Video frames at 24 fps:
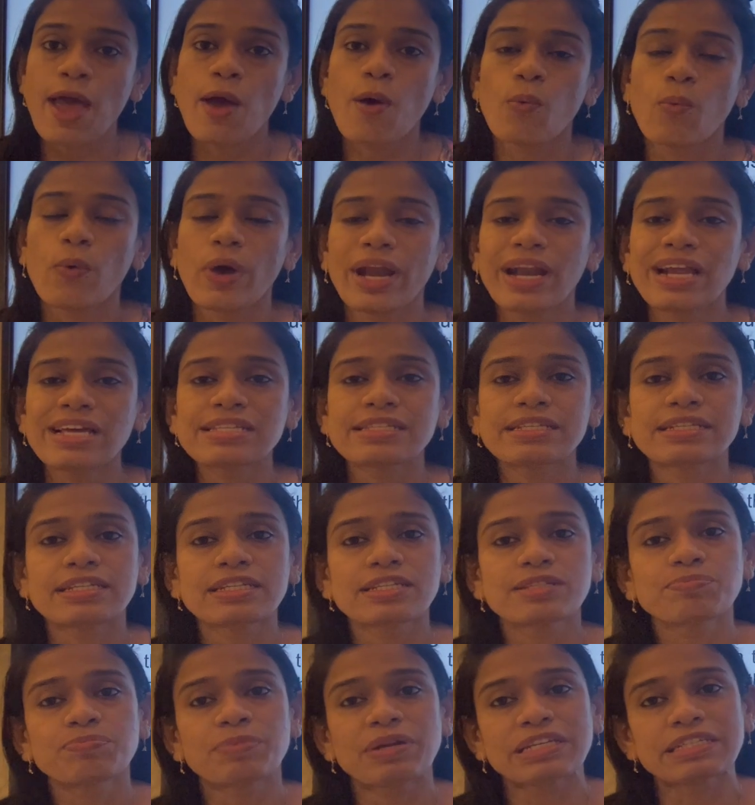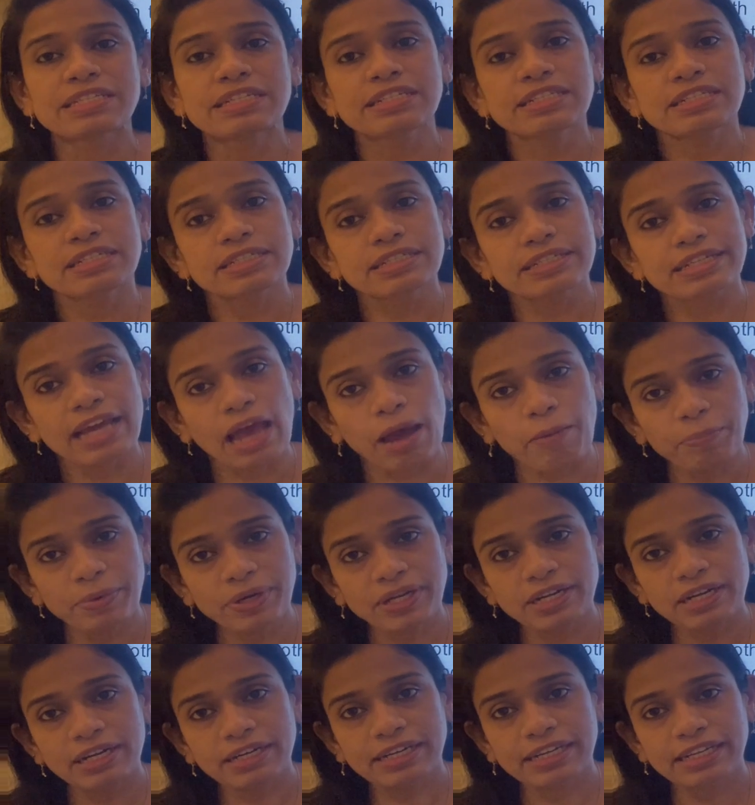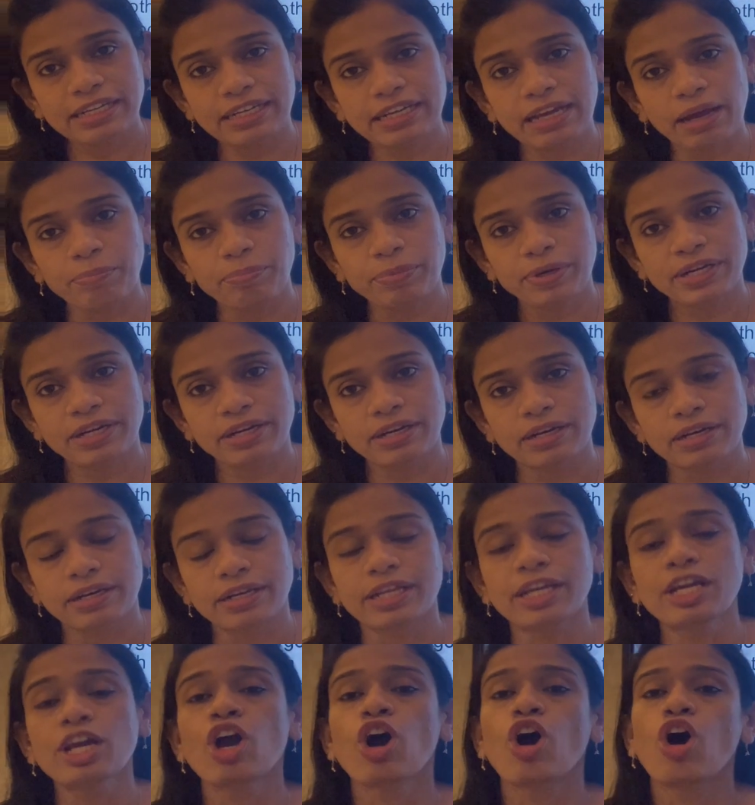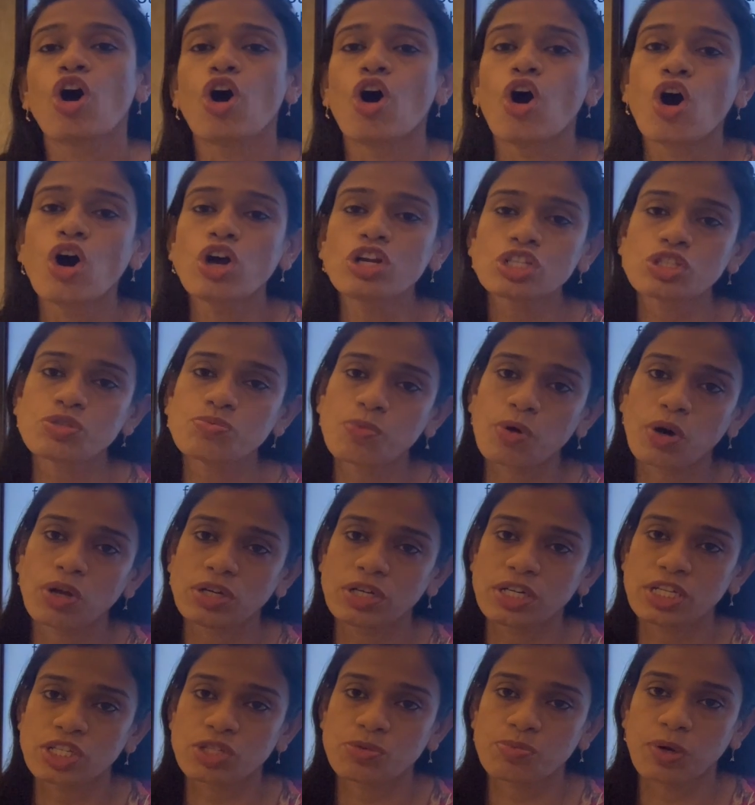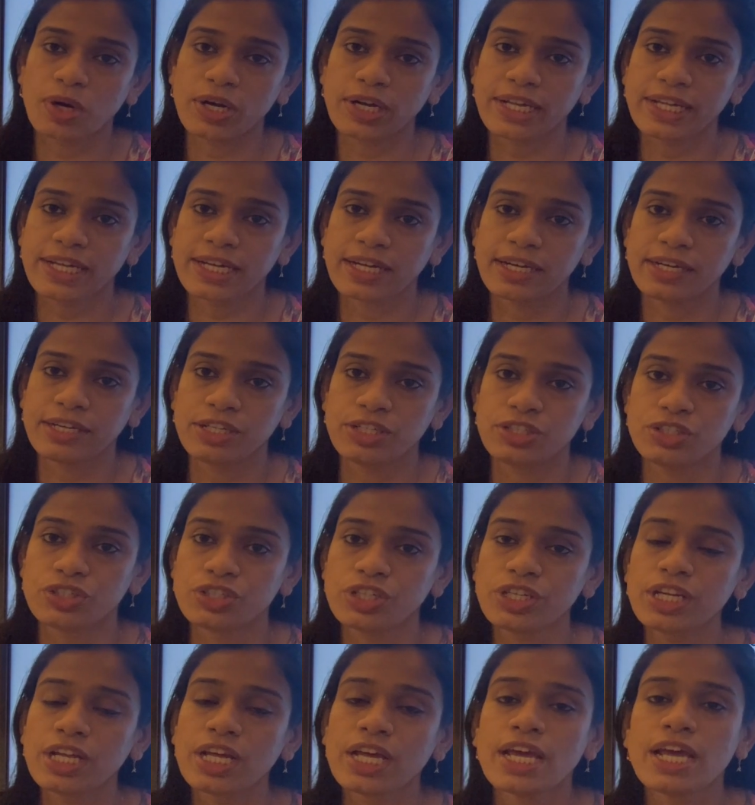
Whereas it is present in capital T or small t condition,